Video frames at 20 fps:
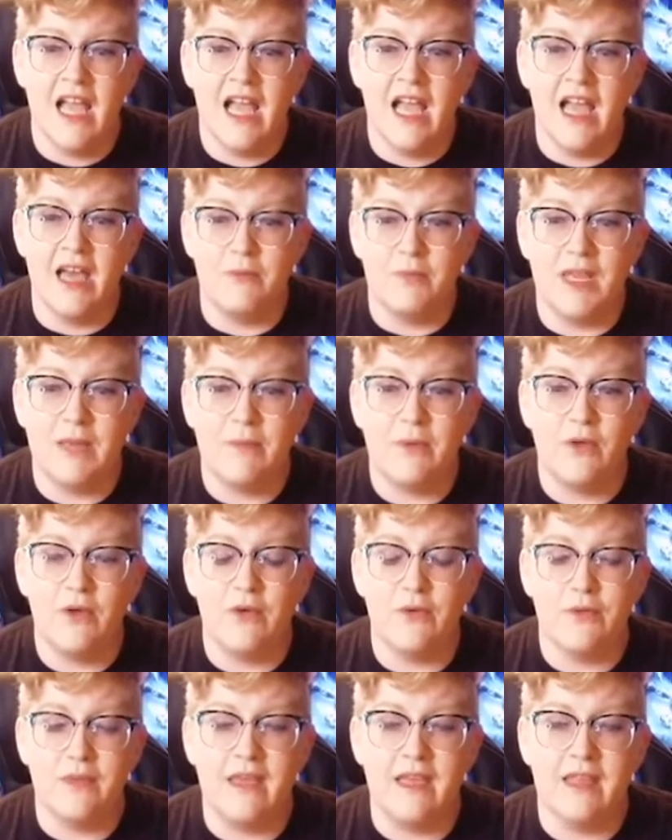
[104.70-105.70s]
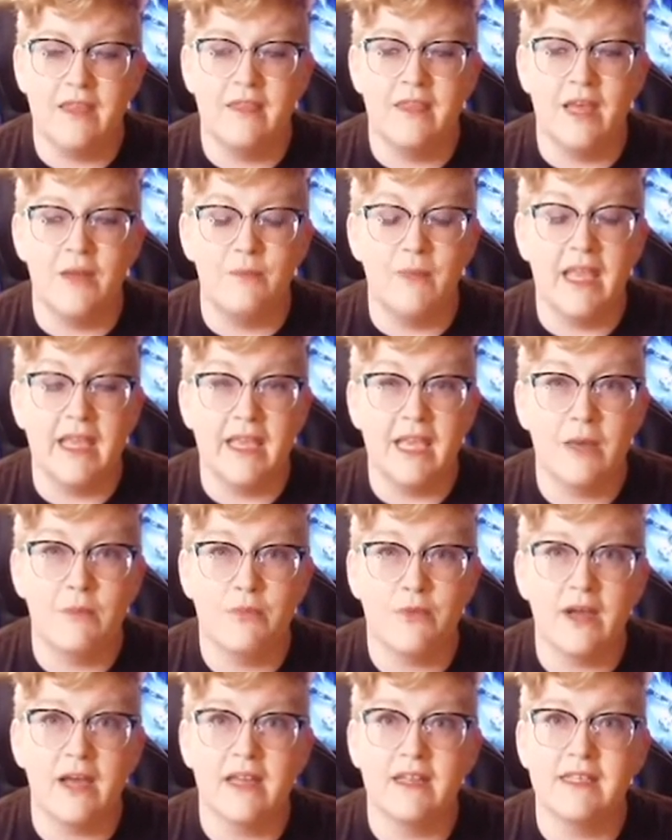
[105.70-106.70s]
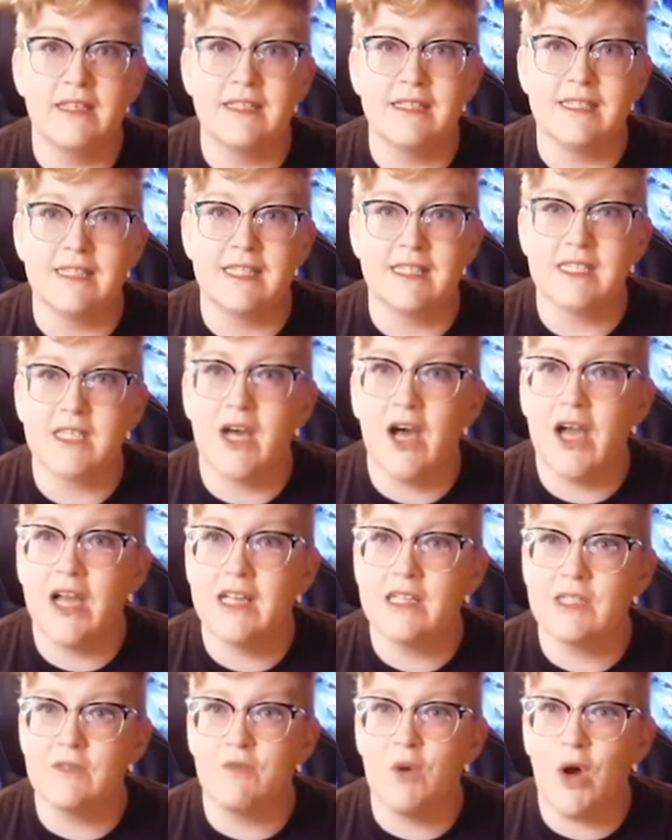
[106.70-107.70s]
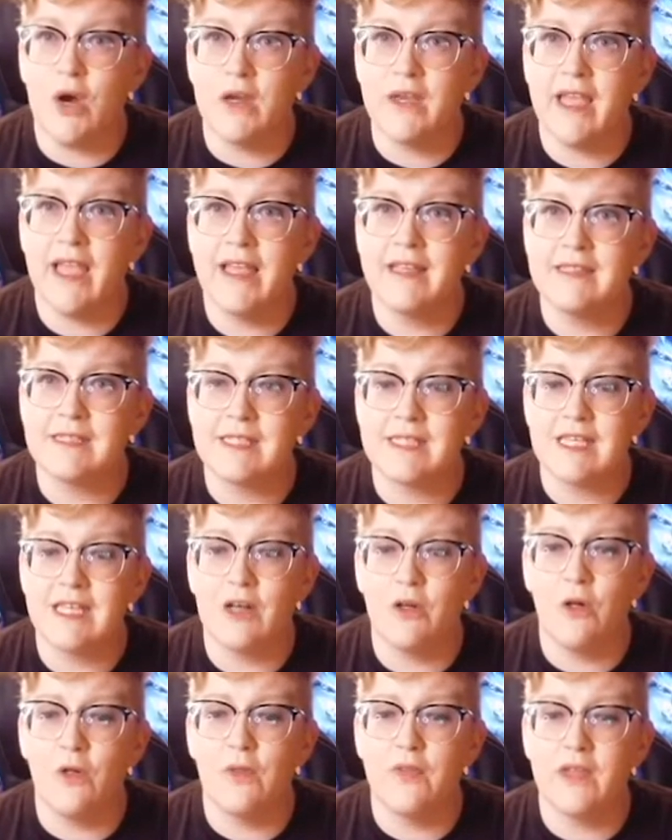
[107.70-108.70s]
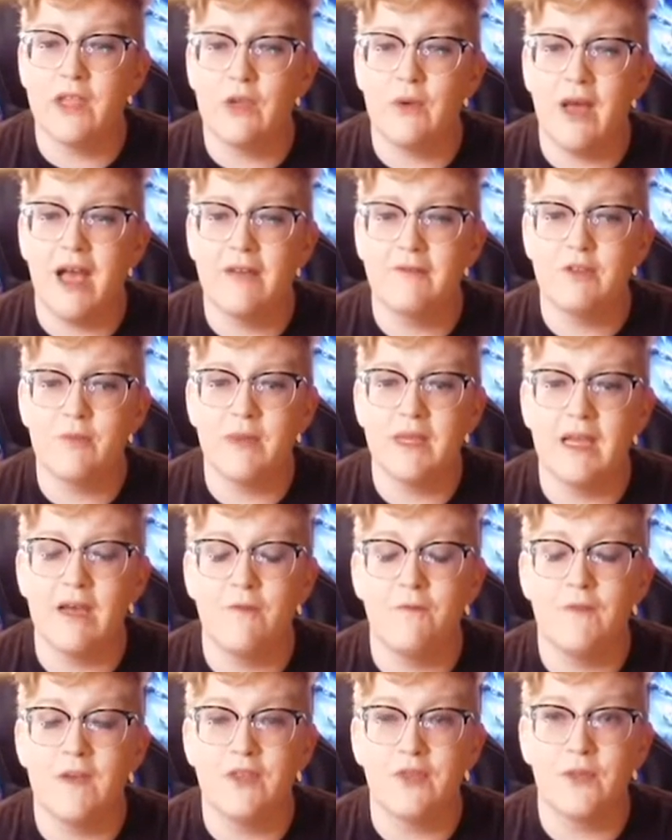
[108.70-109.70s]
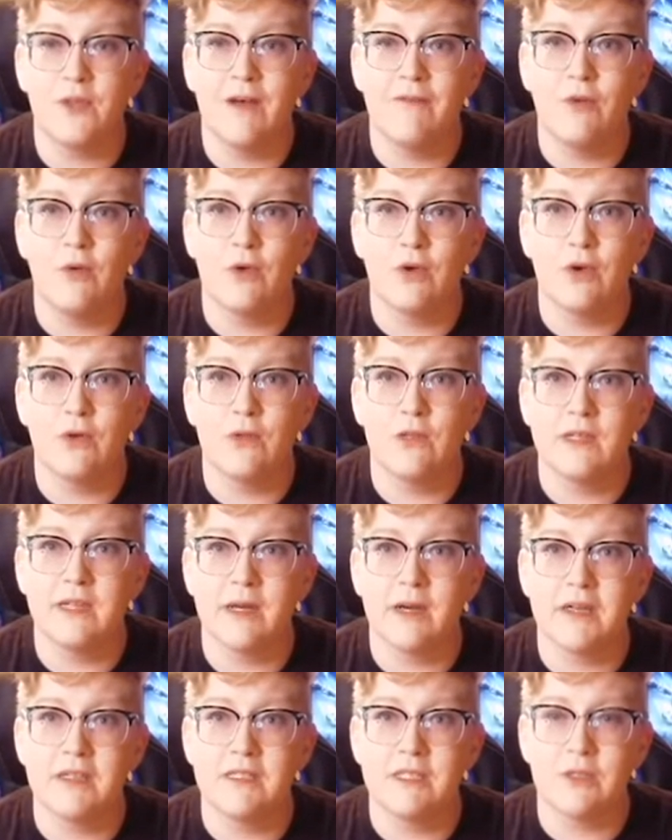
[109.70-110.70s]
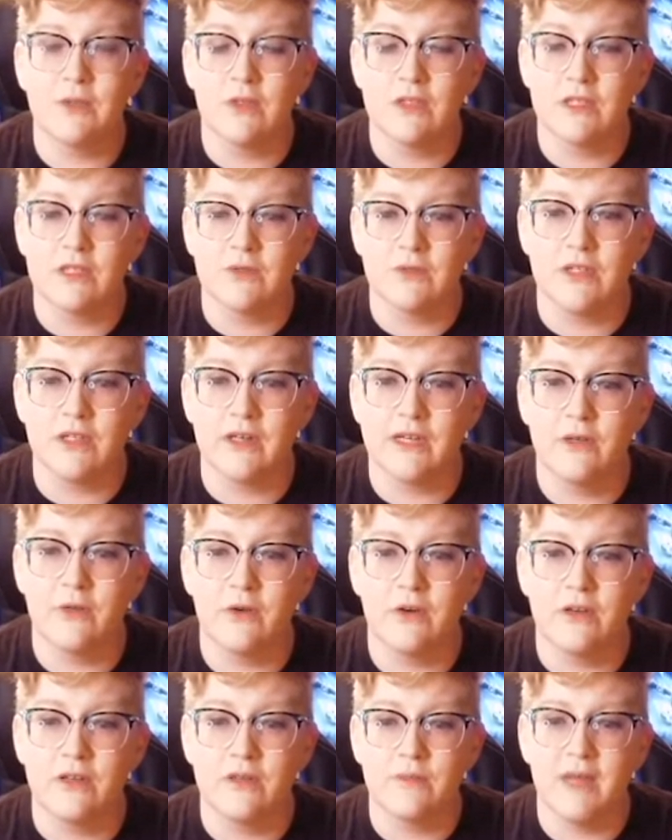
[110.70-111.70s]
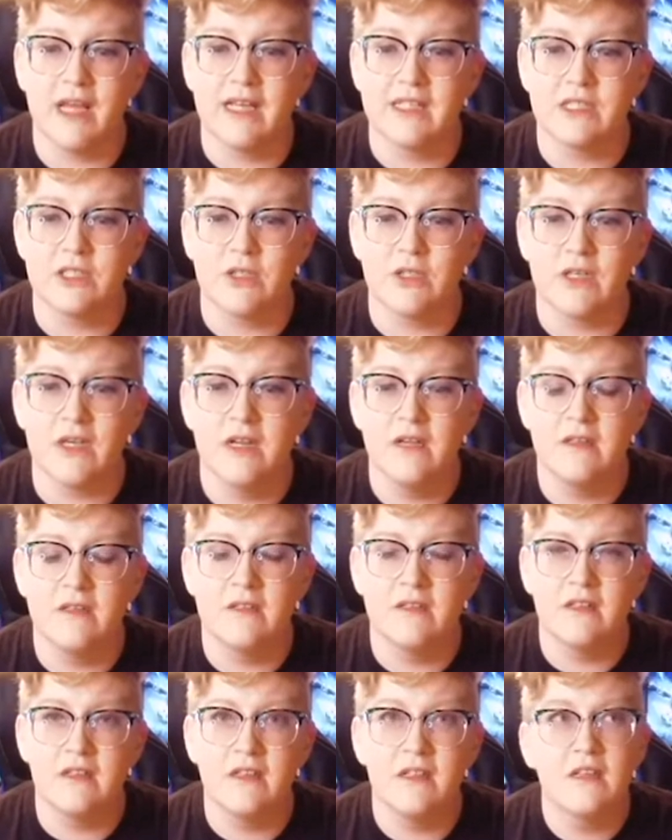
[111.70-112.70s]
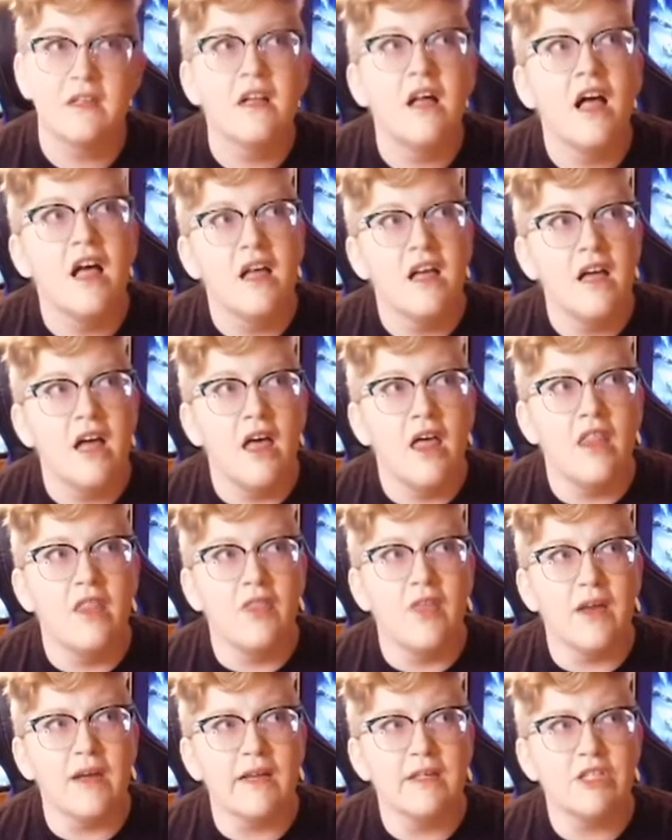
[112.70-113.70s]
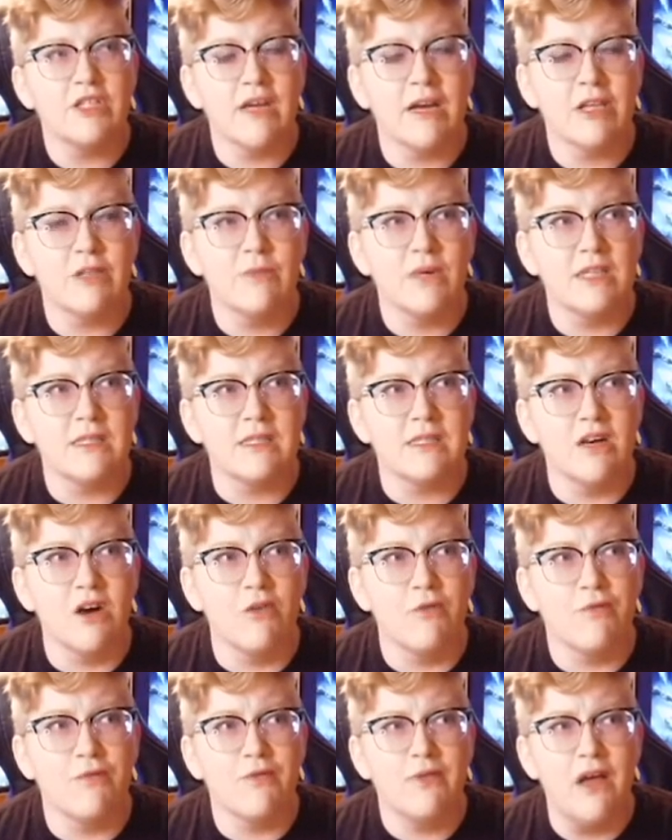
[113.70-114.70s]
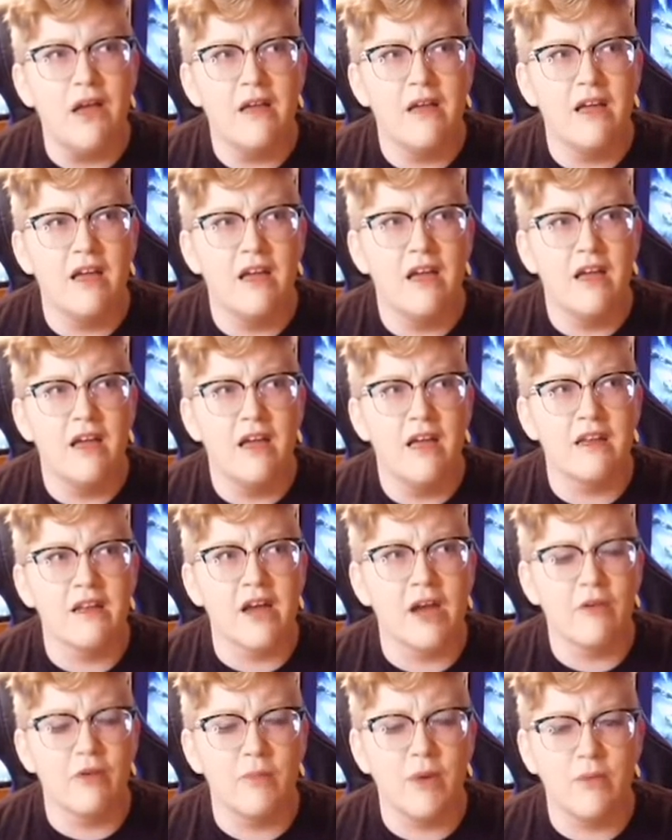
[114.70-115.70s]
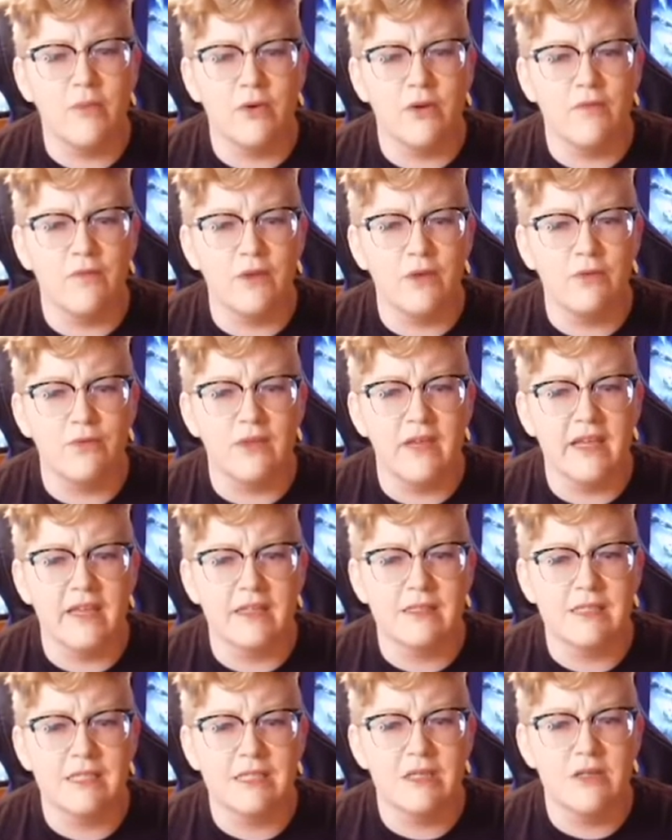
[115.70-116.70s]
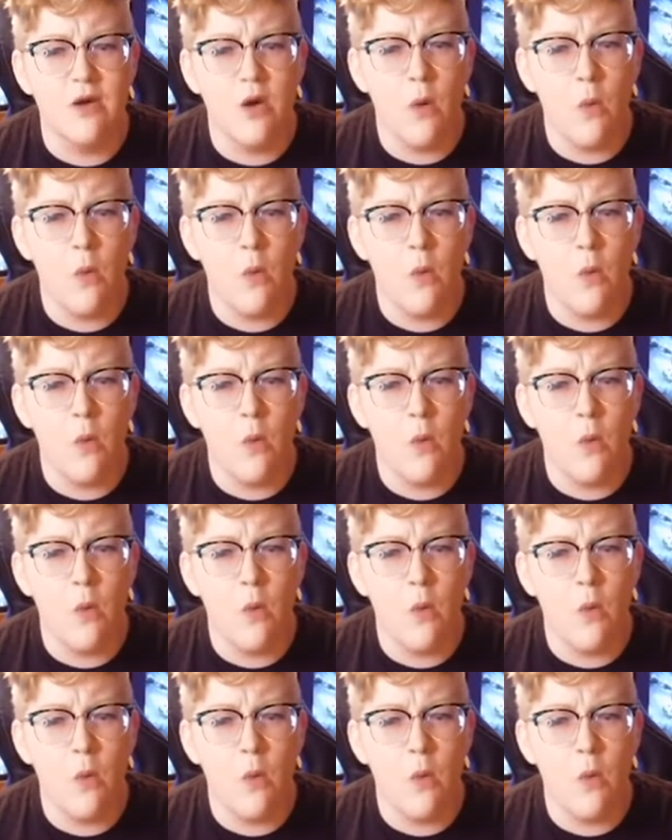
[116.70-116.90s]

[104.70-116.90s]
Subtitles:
at people who think that making bread is this kind of arcane skill that you have to be a 5th level culinary sorcerer in order to master. Then I checked myself, and I remembered a few things.